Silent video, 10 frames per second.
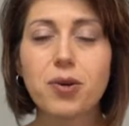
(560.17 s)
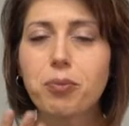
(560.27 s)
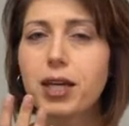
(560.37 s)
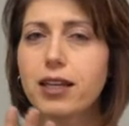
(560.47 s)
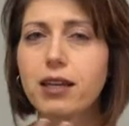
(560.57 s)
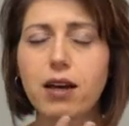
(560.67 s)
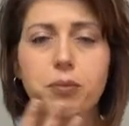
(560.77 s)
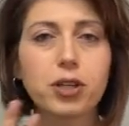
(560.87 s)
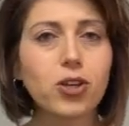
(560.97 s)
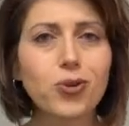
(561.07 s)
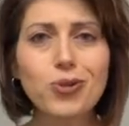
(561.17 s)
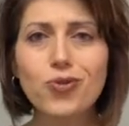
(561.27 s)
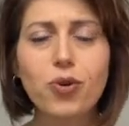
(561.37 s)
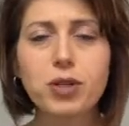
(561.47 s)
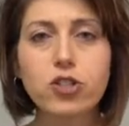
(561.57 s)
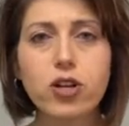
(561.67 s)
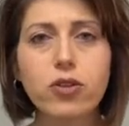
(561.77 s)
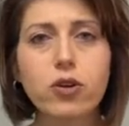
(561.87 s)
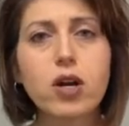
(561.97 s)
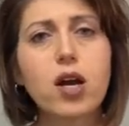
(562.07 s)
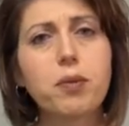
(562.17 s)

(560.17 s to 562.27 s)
picking up cues from each other,